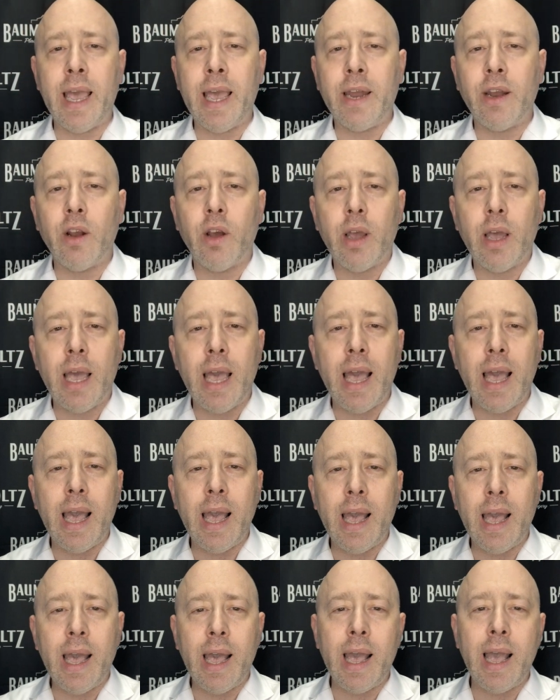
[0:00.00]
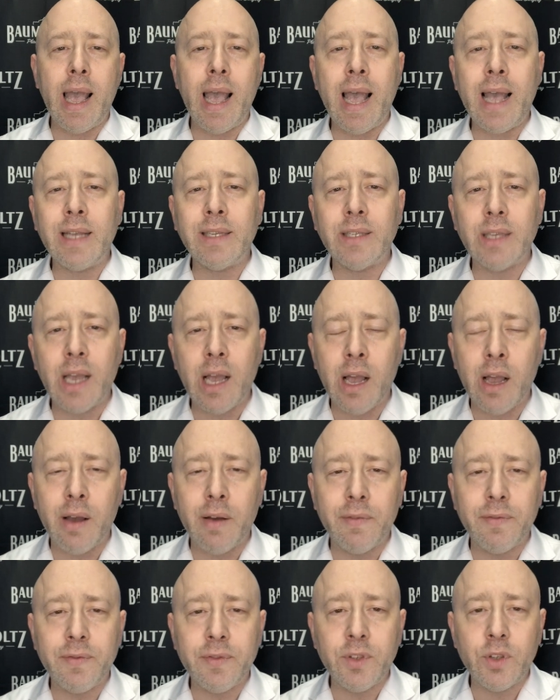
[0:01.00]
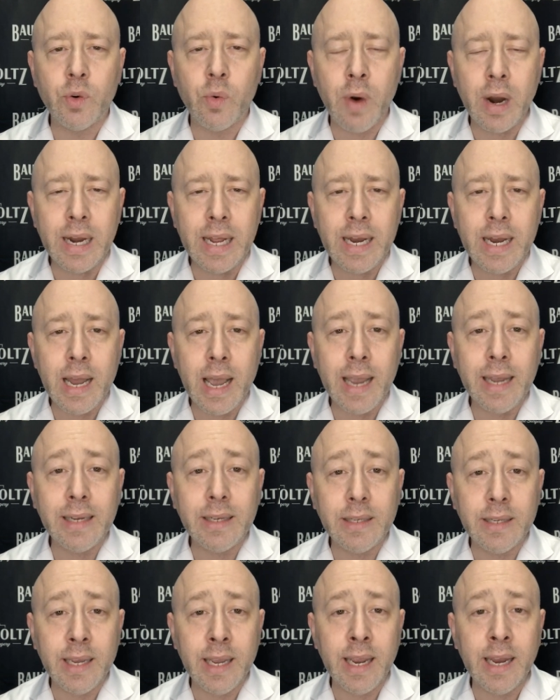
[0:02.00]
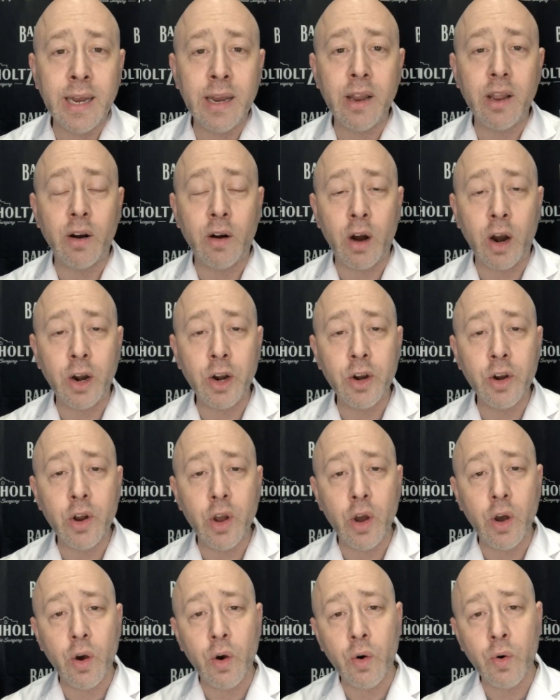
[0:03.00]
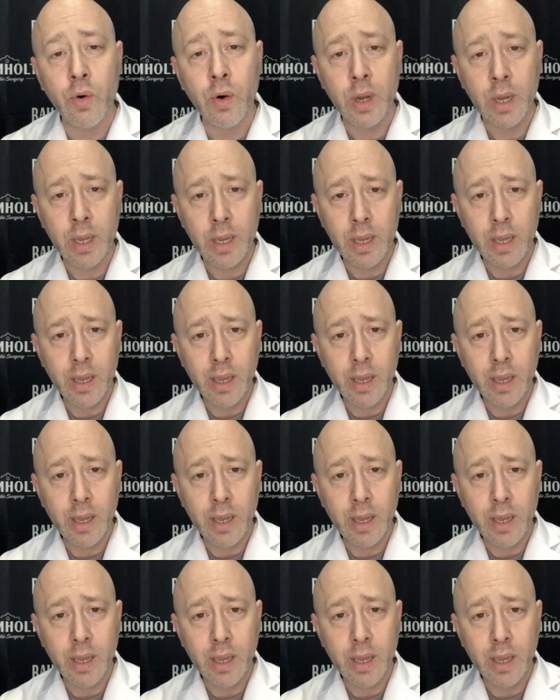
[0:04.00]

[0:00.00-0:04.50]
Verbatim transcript: And as of 2019, there are no